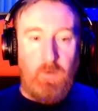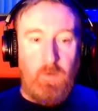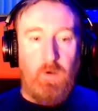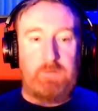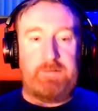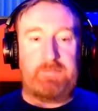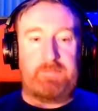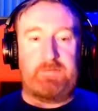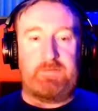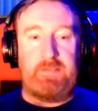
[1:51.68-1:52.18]

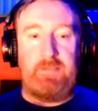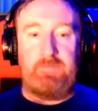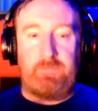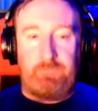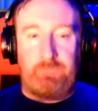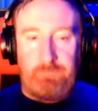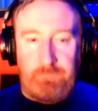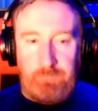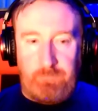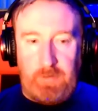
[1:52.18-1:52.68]
Audacity is a
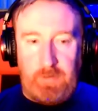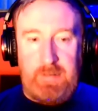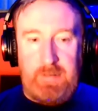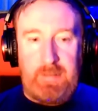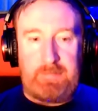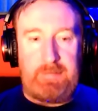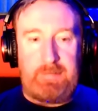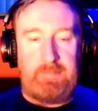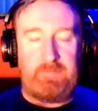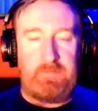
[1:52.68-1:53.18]
free
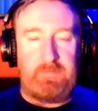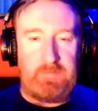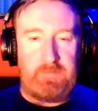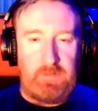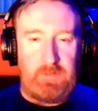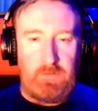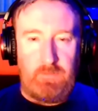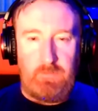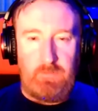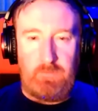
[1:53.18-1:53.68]
and
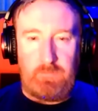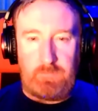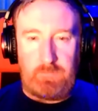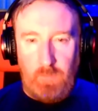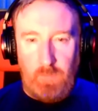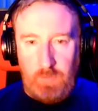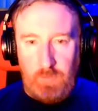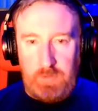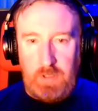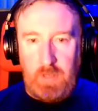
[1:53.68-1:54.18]
easy-to-use
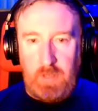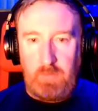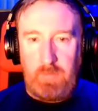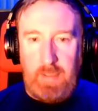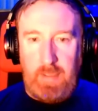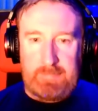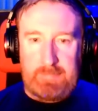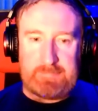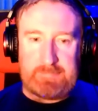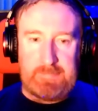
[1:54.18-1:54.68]
audio
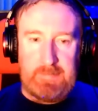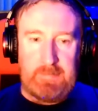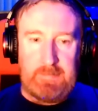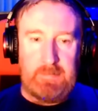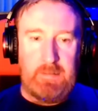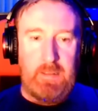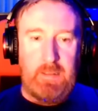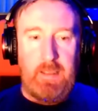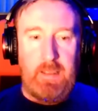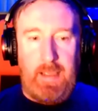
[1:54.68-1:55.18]
editor
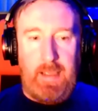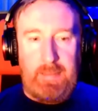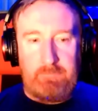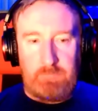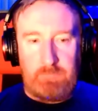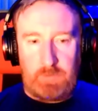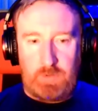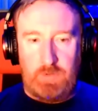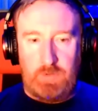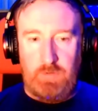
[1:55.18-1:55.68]
and
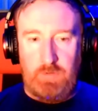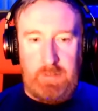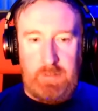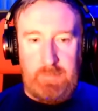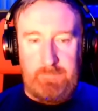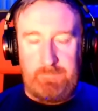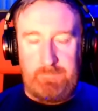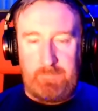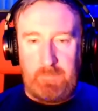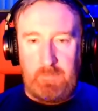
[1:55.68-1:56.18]

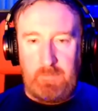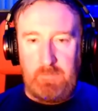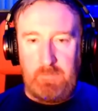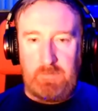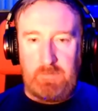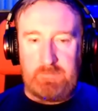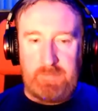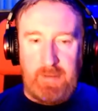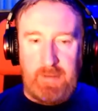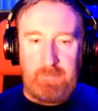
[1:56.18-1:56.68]
recorder. You
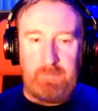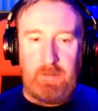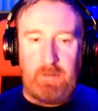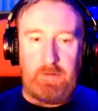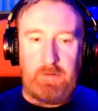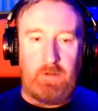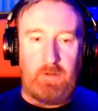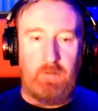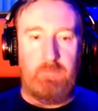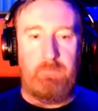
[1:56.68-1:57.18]
can
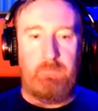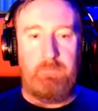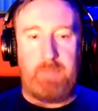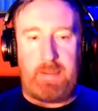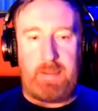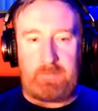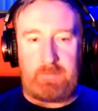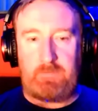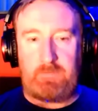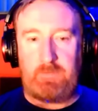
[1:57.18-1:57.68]
download it on
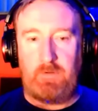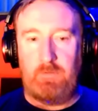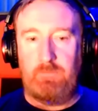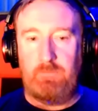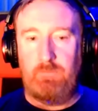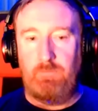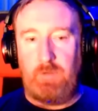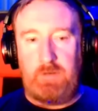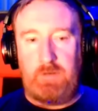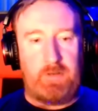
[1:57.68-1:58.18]
Mac,
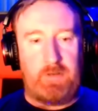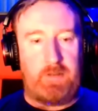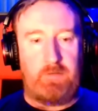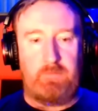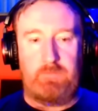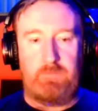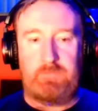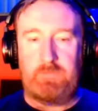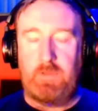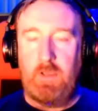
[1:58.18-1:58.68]
on
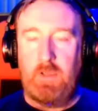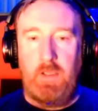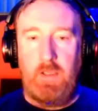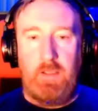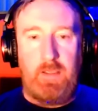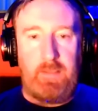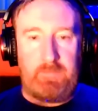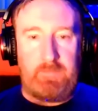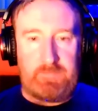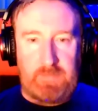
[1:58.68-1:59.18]
Windows,
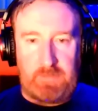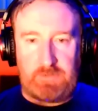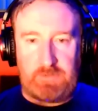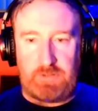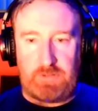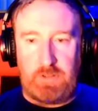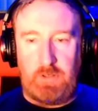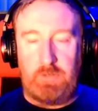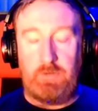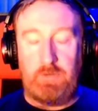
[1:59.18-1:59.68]

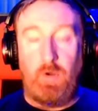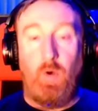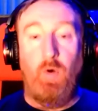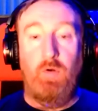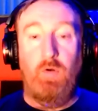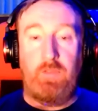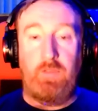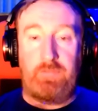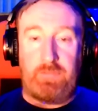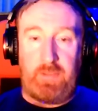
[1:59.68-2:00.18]
etc., on
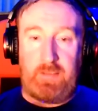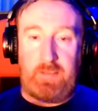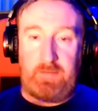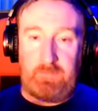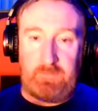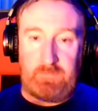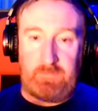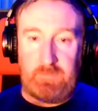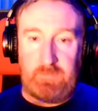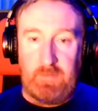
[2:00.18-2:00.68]
all the
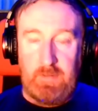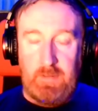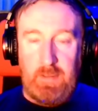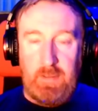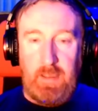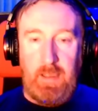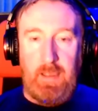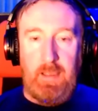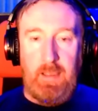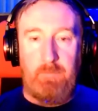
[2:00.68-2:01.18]
things,
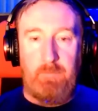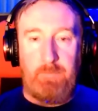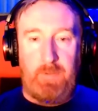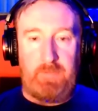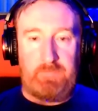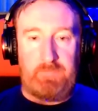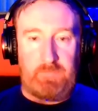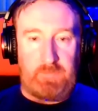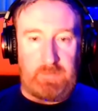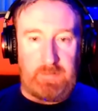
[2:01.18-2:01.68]

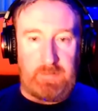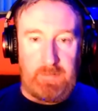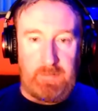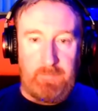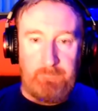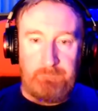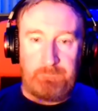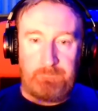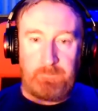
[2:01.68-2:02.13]
basically.